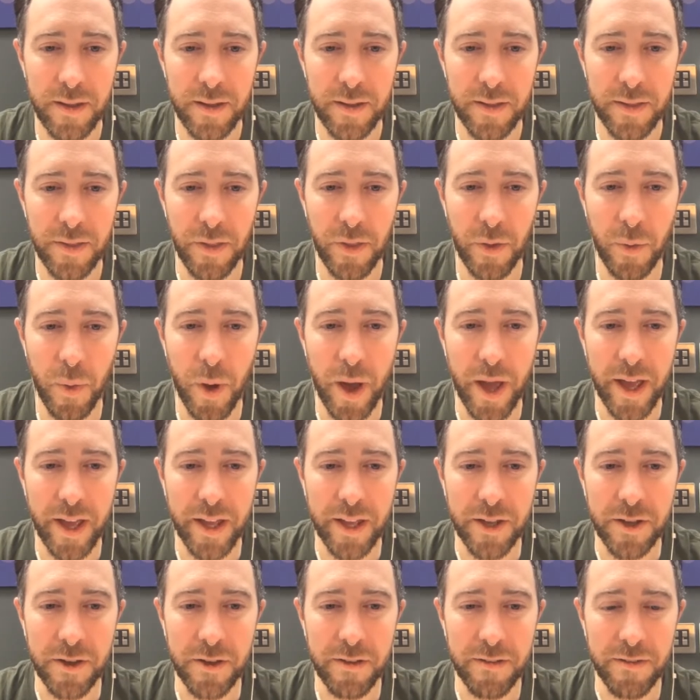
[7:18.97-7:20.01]
The way
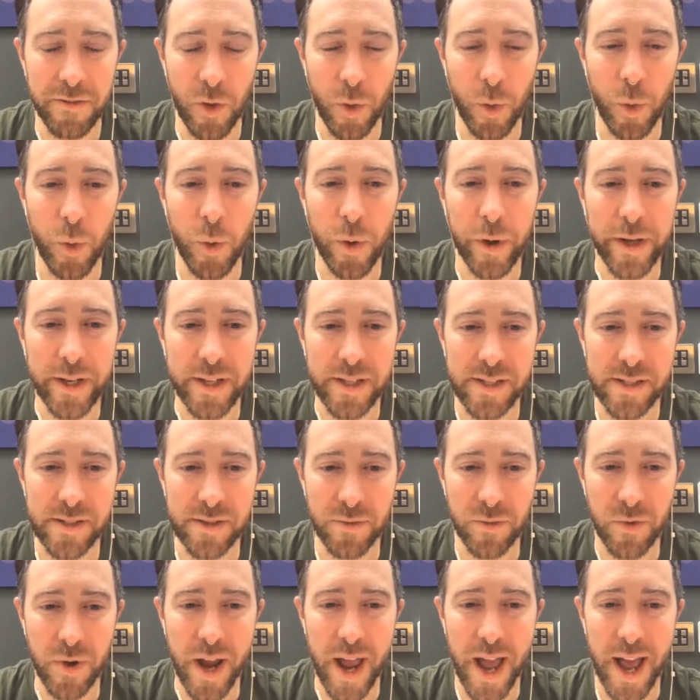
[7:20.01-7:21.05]
you've
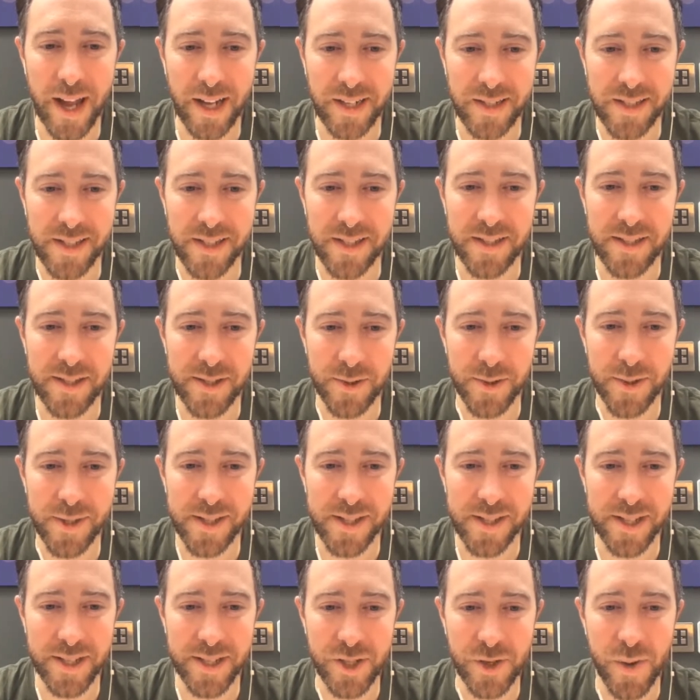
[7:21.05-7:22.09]
always reacted to a
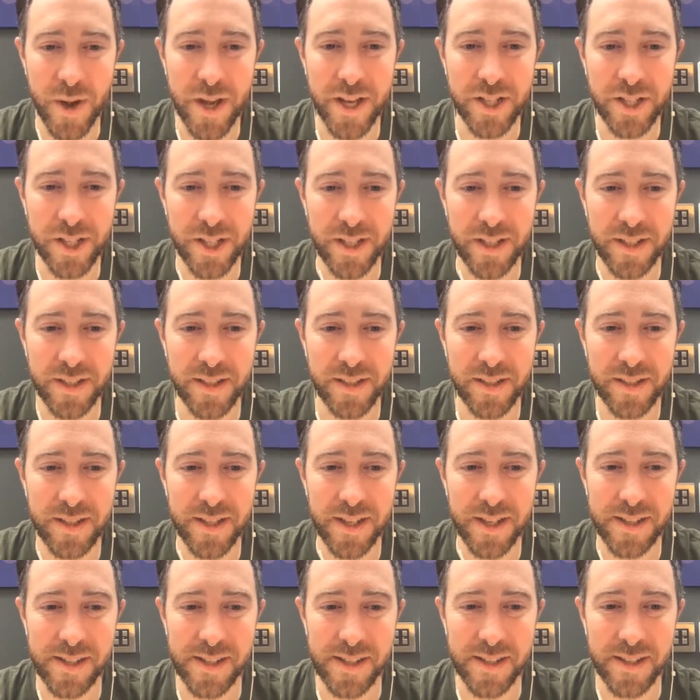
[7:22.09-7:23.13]
situation
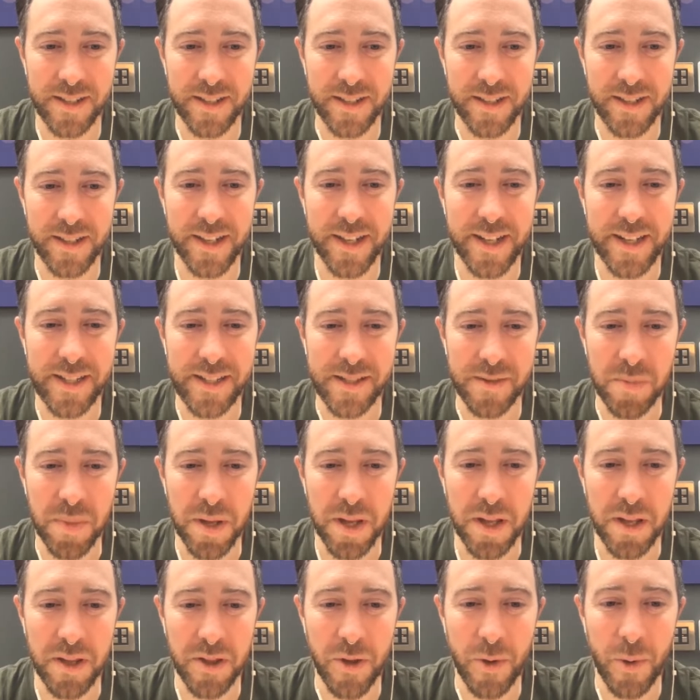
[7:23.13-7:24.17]
doesn't need to
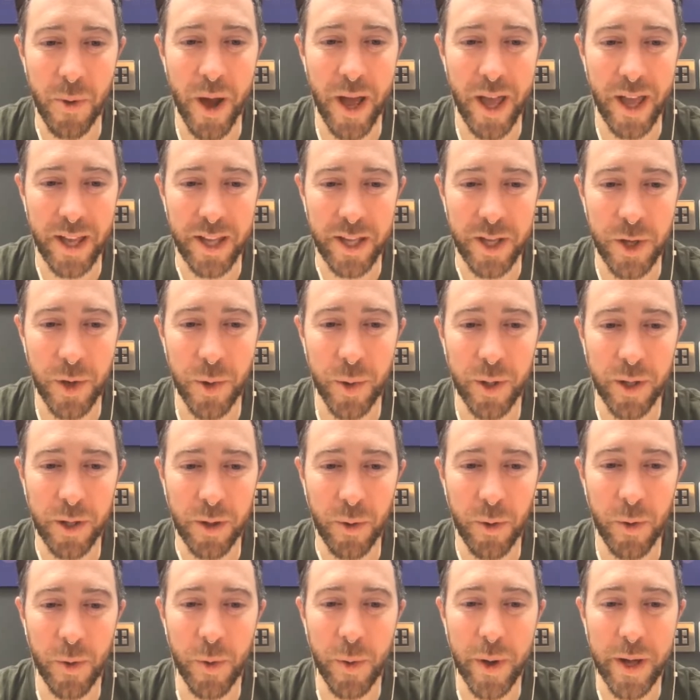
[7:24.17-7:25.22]
be the way you
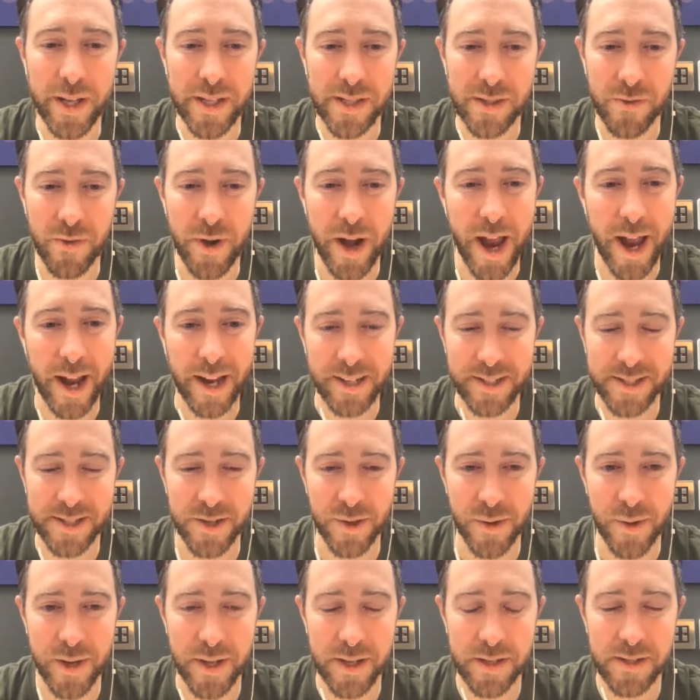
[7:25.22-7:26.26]
will always react
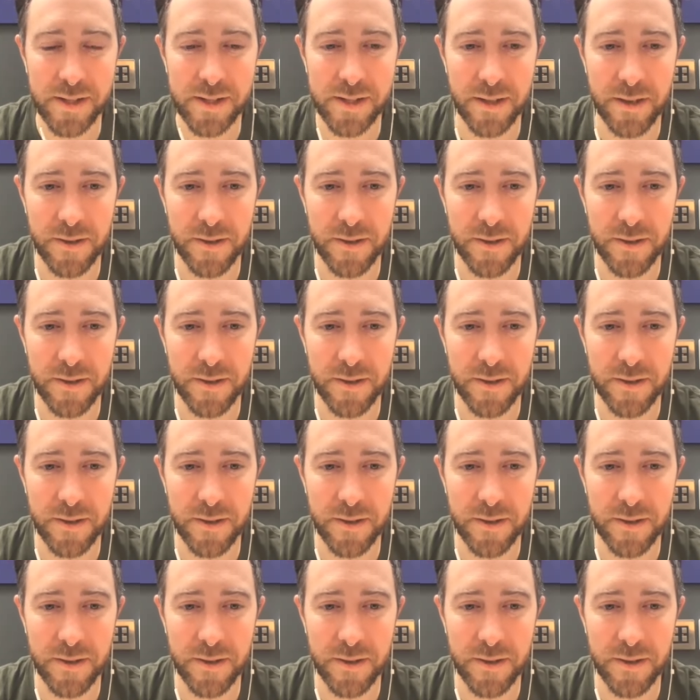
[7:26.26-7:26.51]
to it.